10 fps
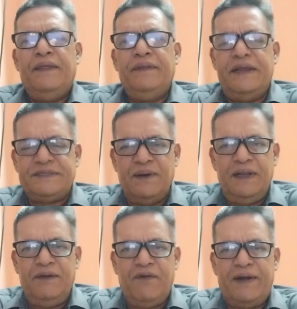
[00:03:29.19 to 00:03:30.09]
There is
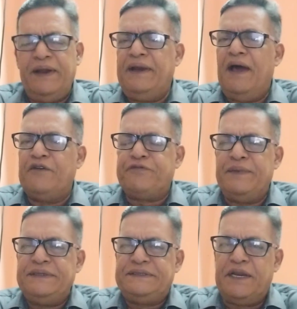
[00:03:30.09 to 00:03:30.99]
only 1.5
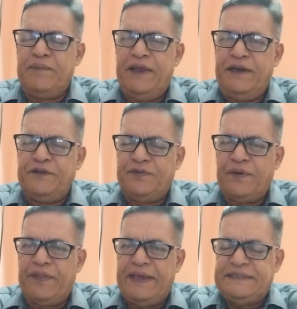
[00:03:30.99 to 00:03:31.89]
months remaining
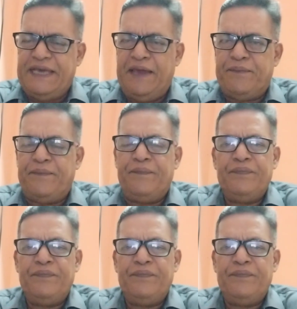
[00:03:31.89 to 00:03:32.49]
for the exam.